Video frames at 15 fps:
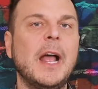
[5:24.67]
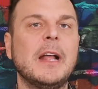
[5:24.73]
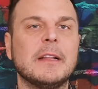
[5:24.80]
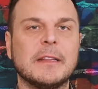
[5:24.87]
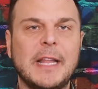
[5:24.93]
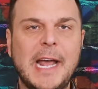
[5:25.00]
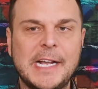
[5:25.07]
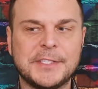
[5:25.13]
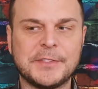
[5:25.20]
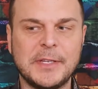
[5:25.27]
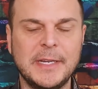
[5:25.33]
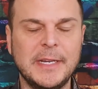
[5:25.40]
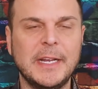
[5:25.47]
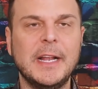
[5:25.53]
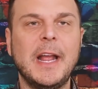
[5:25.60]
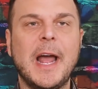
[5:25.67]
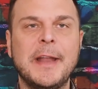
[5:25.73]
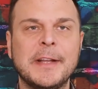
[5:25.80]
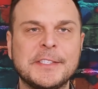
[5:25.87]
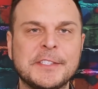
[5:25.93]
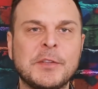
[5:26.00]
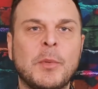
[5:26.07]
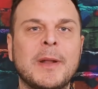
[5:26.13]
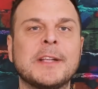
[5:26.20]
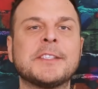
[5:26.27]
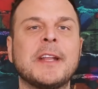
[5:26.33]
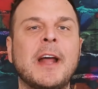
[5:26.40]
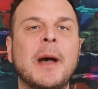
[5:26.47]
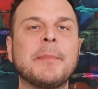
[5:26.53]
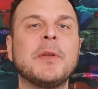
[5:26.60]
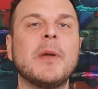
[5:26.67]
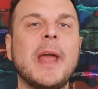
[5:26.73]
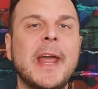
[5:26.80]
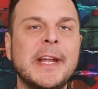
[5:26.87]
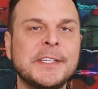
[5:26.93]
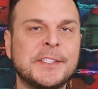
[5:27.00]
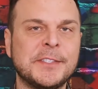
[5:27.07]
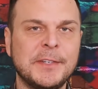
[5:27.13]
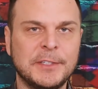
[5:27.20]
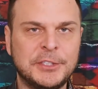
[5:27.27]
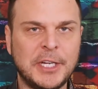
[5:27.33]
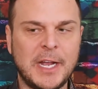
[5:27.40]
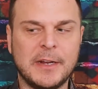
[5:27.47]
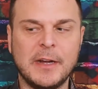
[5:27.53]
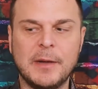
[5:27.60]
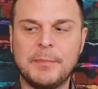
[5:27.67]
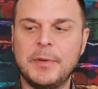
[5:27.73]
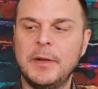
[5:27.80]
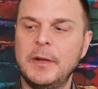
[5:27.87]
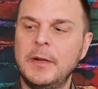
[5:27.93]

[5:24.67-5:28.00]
Lastly, and this is the one that's going to help you ace your checkup.